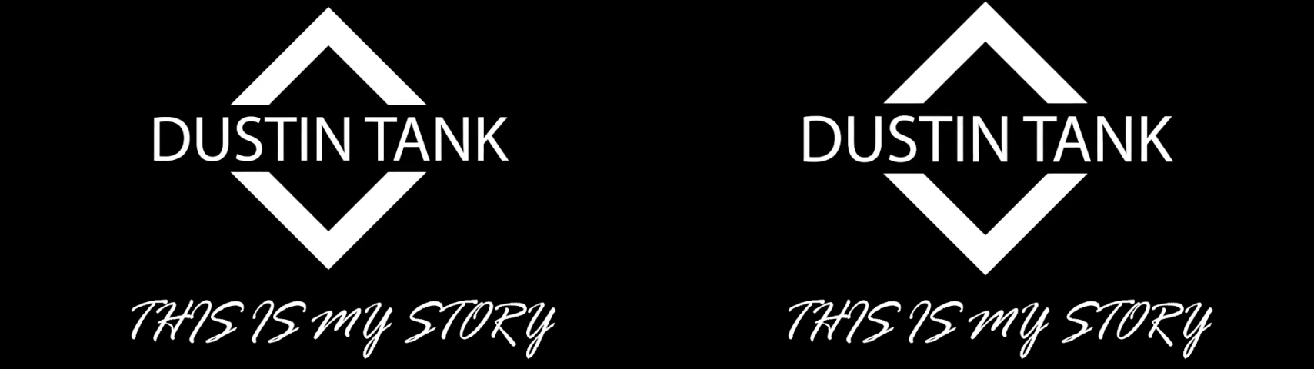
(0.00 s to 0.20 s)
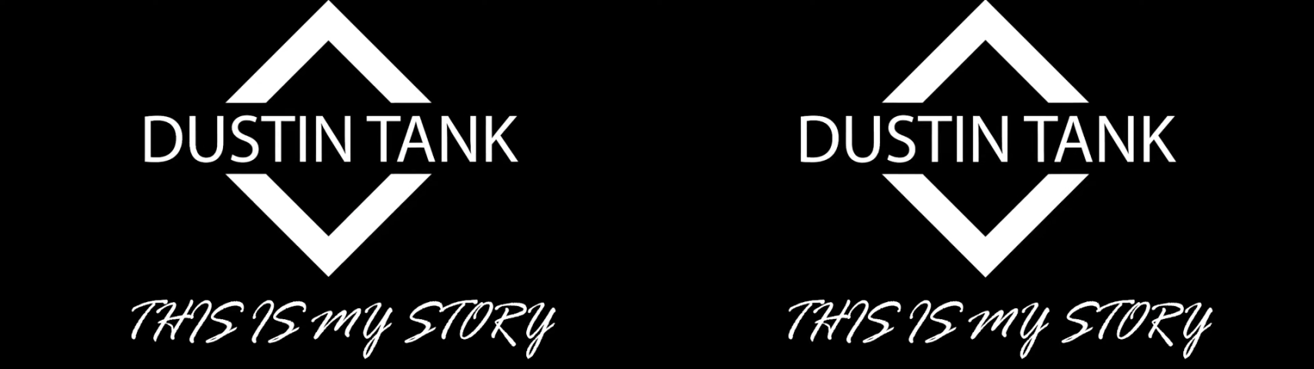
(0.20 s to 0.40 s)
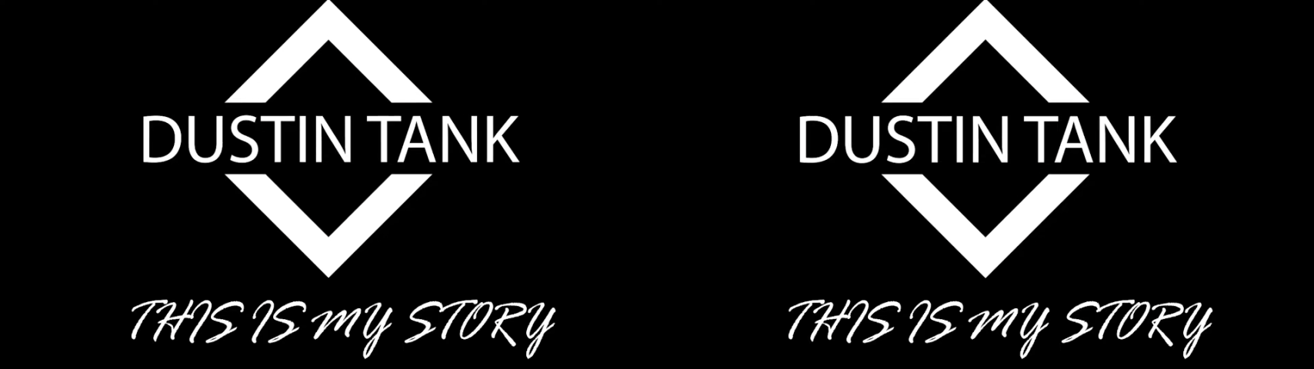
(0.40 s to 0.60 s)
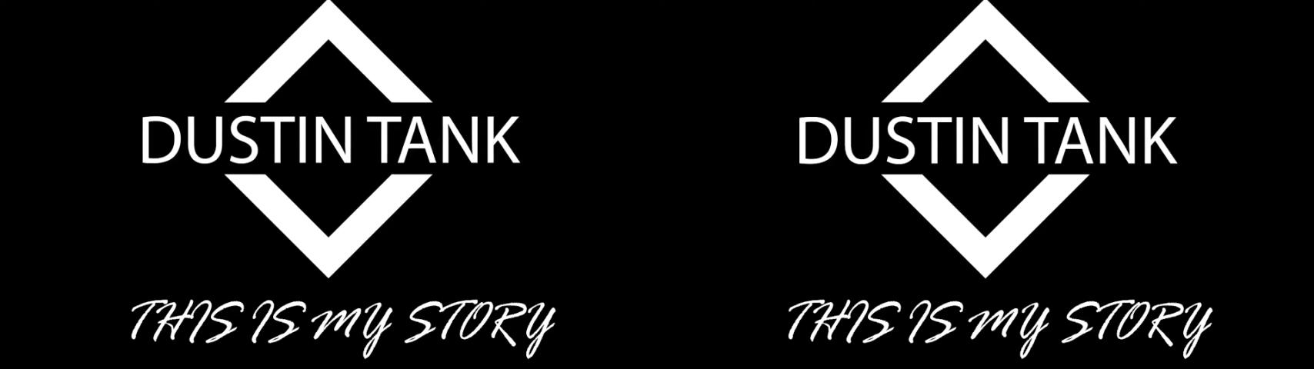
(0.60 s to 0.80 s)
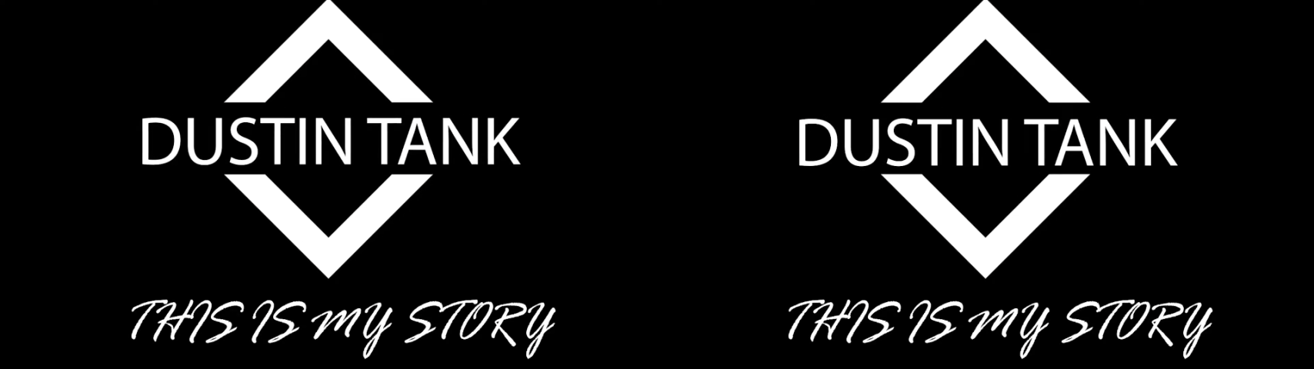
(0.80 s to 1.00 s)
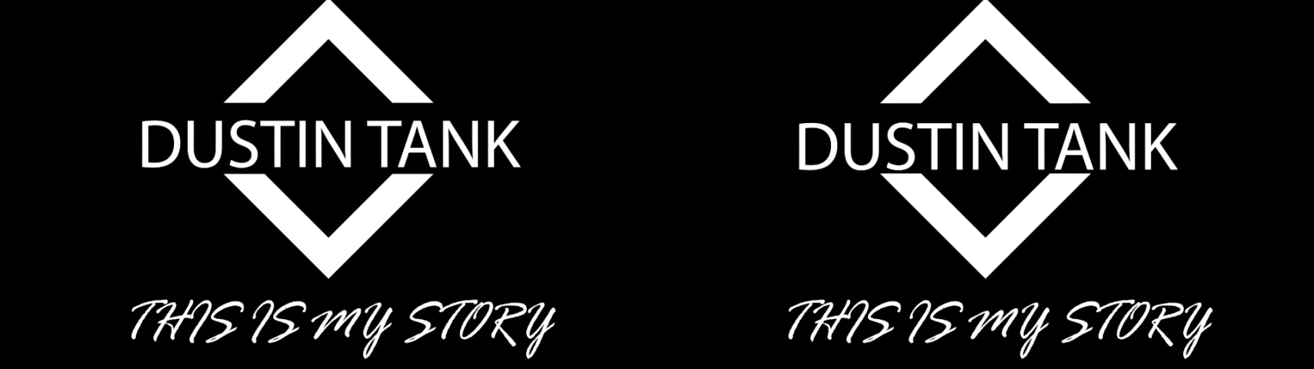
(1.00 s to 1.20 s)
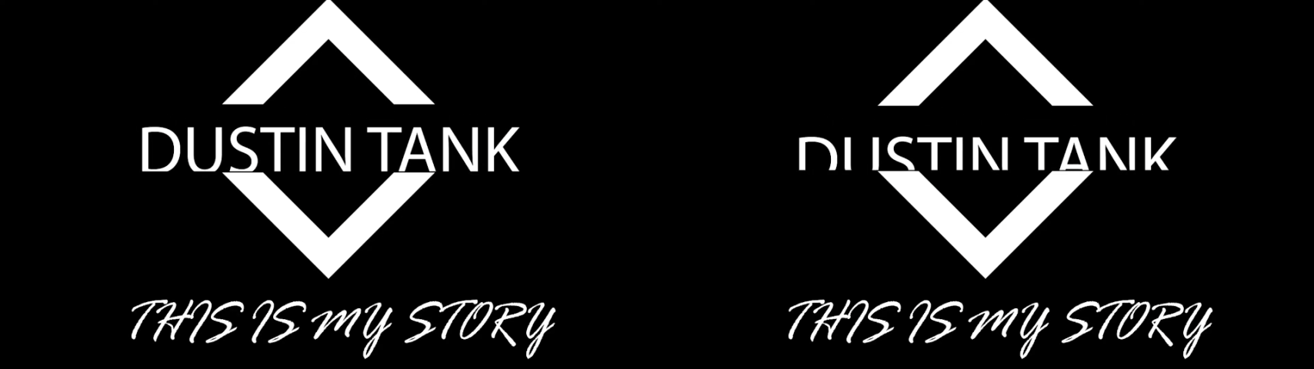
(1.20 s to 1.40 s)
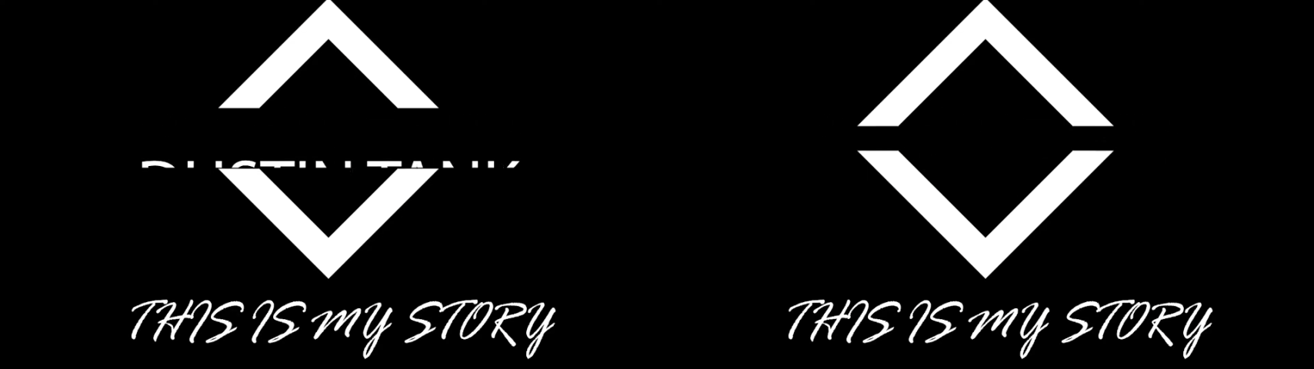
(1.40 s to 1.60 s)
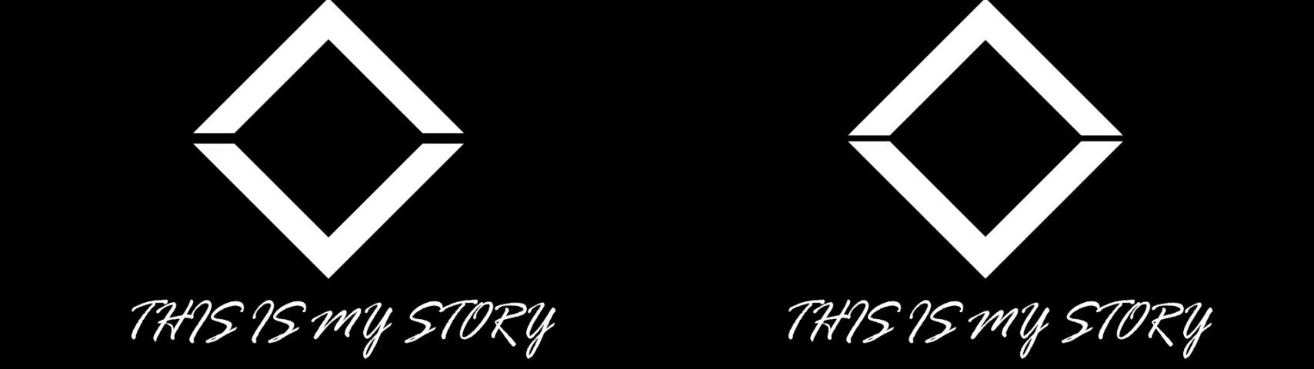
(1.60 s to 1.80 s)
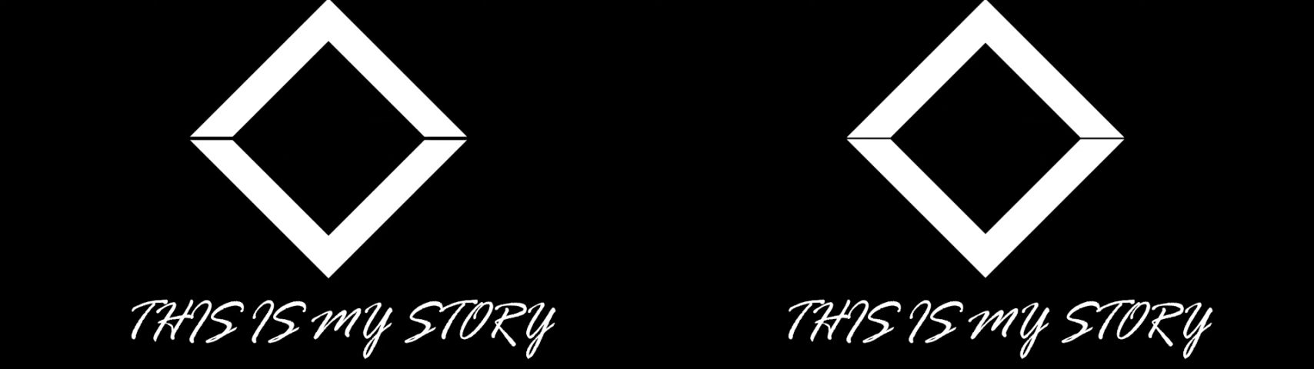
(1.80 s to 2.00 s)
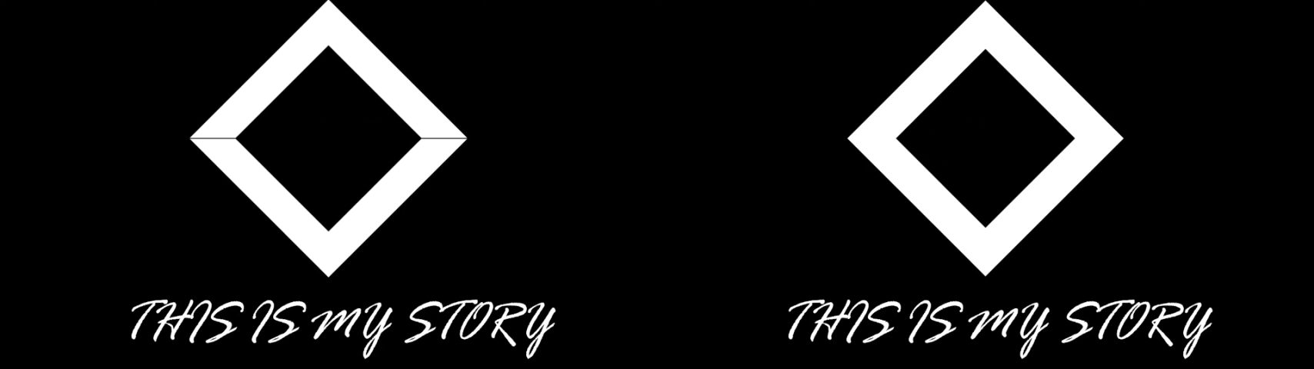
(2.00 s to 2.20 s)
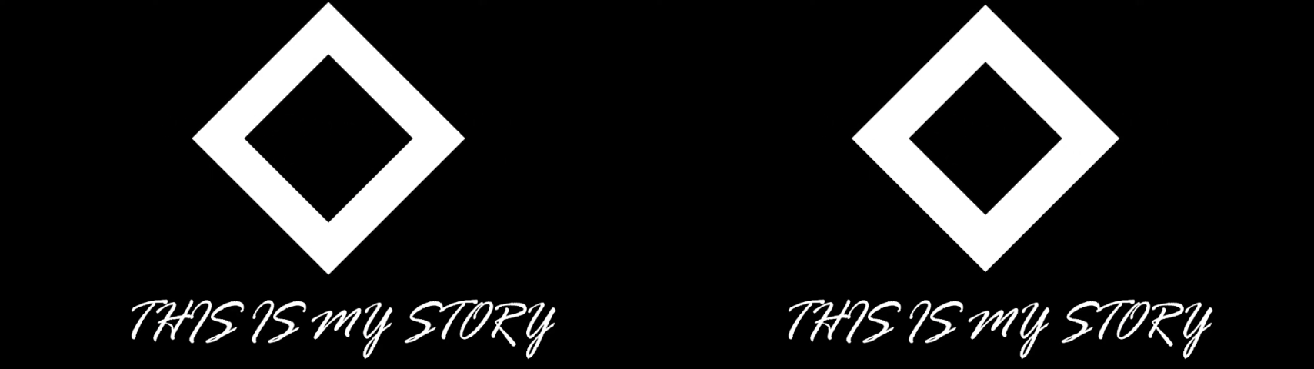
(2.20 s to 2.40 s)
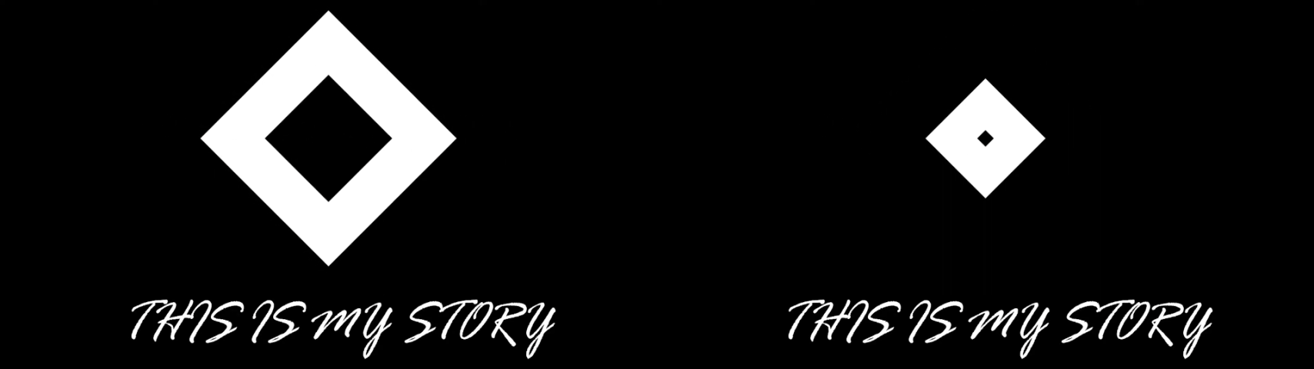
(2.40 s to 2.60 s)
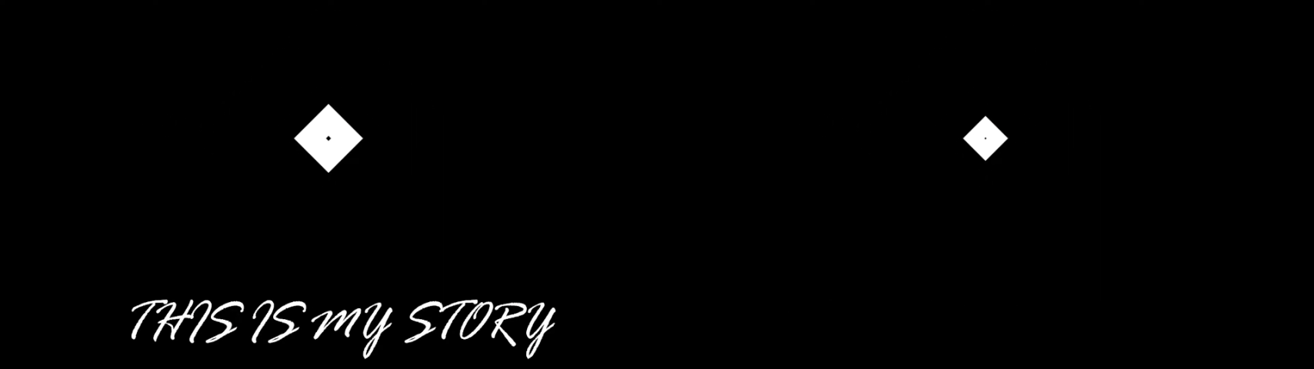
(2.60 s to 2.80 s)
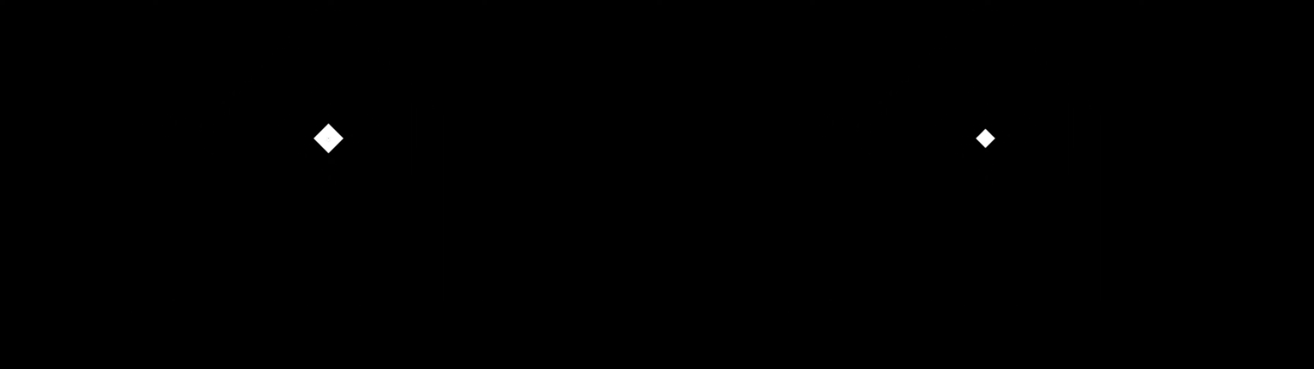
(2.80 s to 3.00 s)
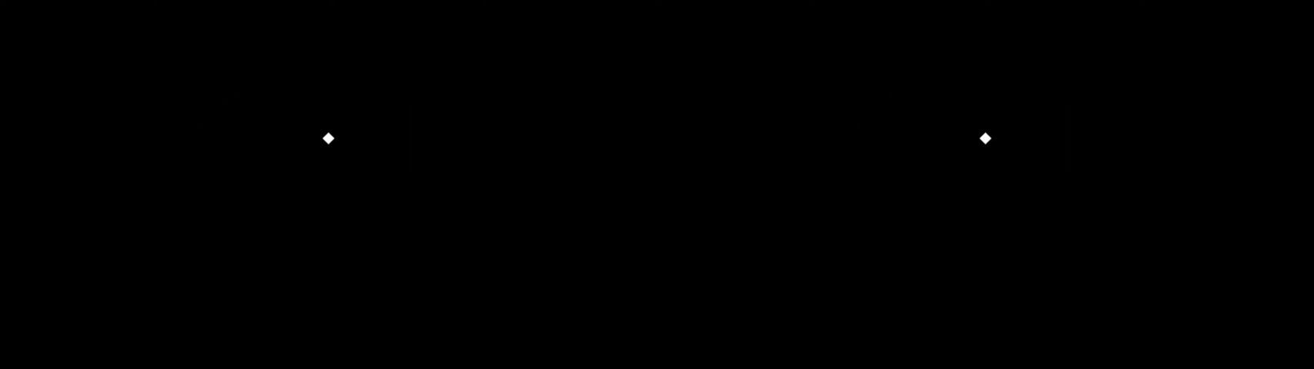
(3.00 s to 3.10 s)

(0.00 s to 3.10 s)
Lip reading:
[unreadable: no face in view]